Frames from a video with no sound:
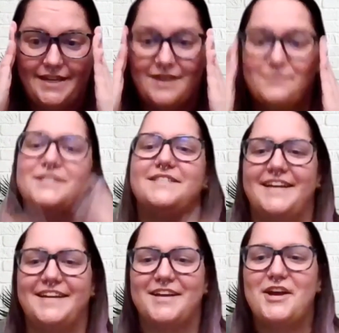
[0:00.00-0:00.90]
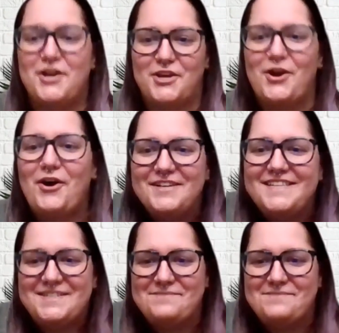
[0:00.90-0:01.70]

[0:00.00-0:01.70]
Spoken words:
And I'm just like, y'all need to